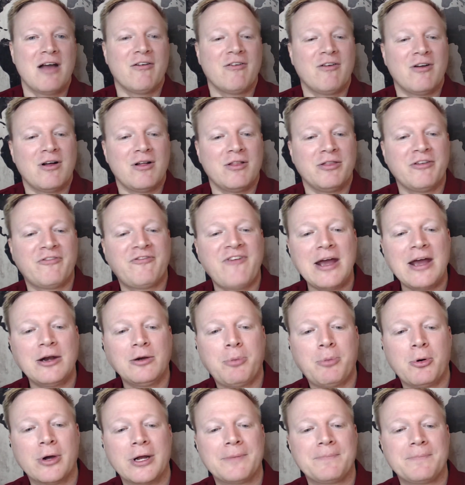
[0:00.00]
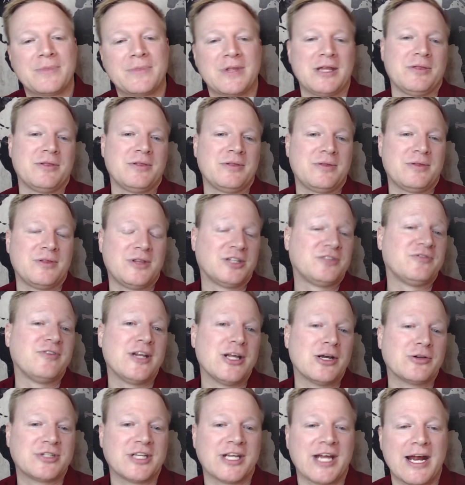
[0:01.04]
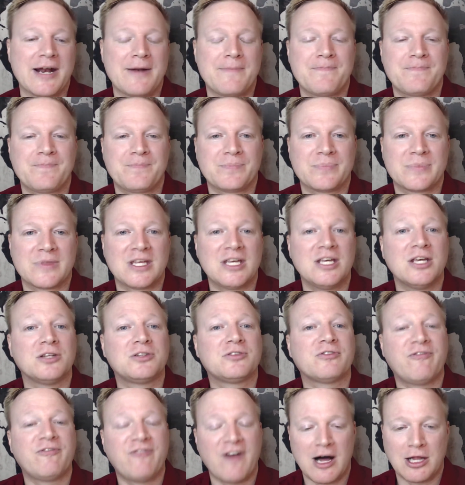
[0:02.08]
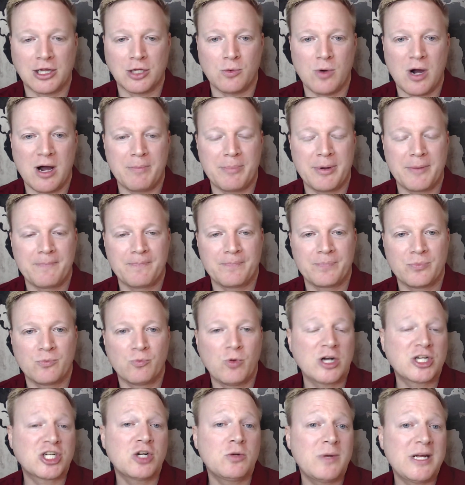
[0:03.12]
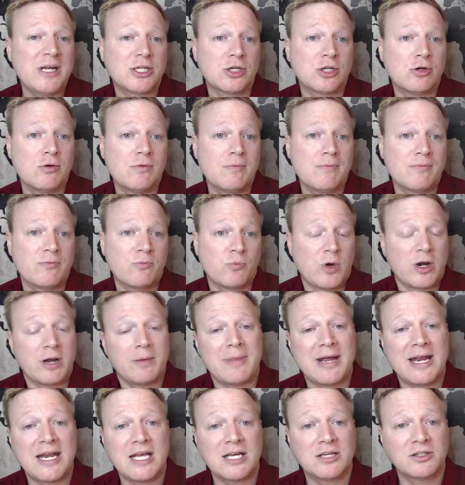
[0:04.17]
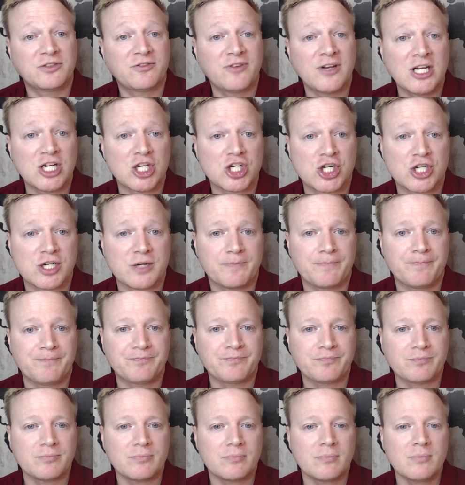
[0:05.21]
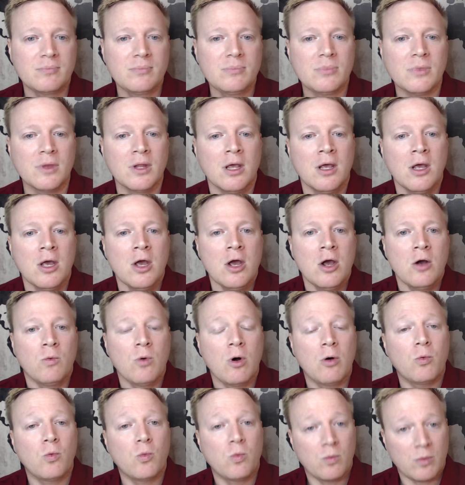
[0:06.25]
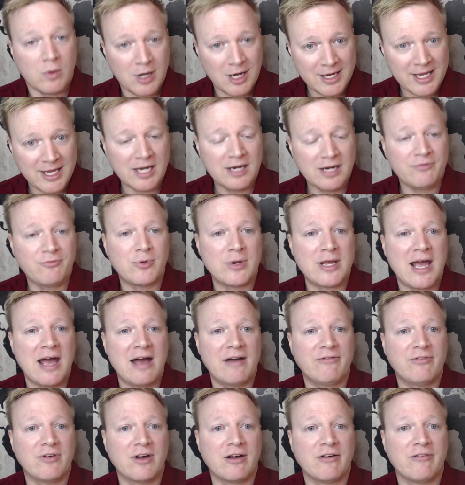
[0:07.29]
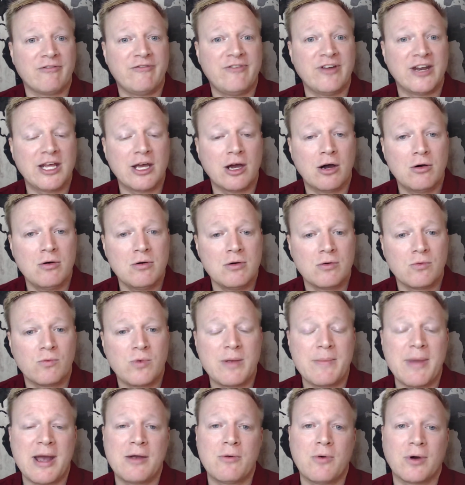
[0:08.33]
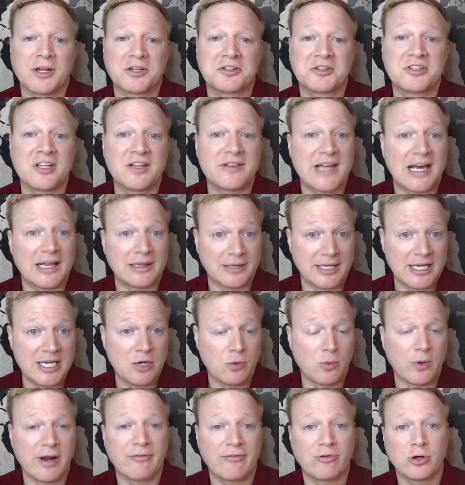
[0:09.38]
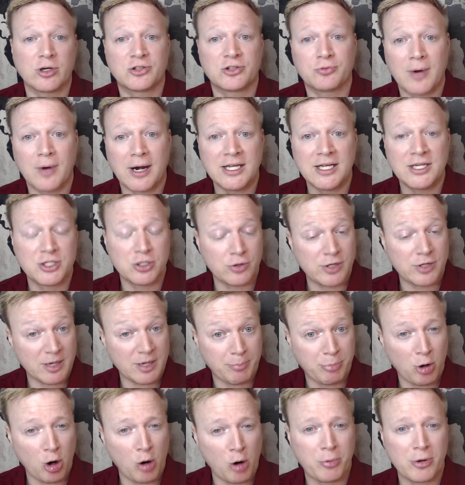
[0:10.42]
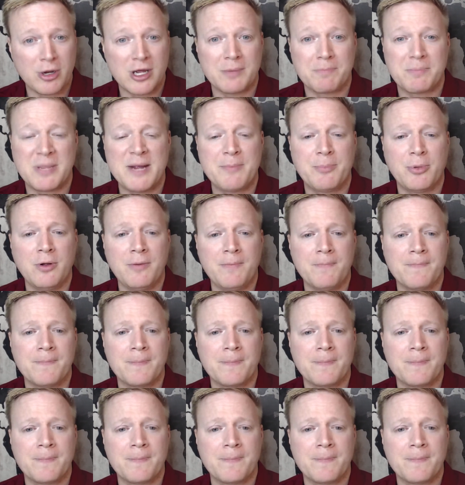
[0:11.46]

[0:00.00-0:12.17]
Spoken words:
The final point in this video today is follow-up. What should we do when a meeting is finished? Well, again, if we have a video, we may want to send that link whenever it's ready to the appropriate people.